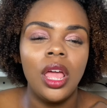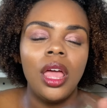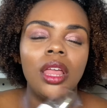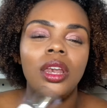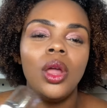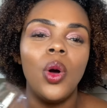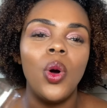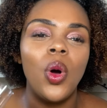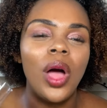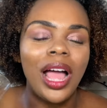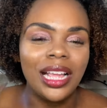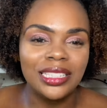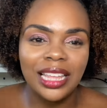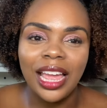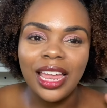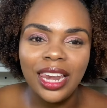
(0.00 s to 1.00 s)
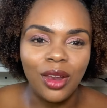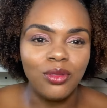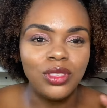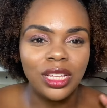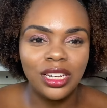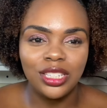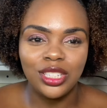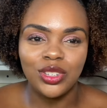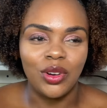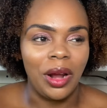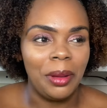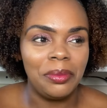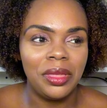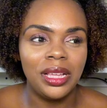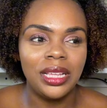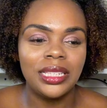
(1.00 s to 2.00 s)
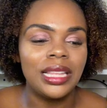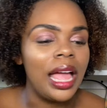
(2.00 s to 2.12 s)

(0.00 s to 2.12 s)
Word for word: Now, as I love to describe this,